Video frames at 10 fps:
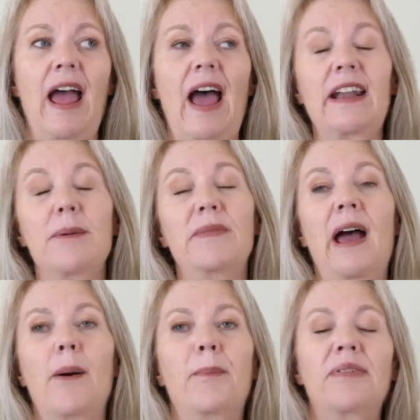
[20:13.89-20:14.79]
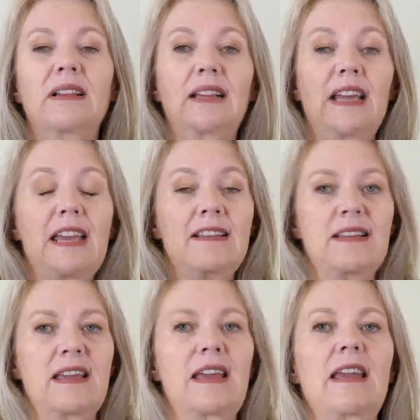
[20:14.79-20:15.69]
and I'm now
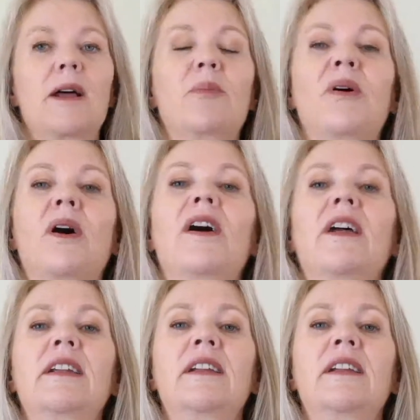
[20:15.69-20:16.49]
placing it upon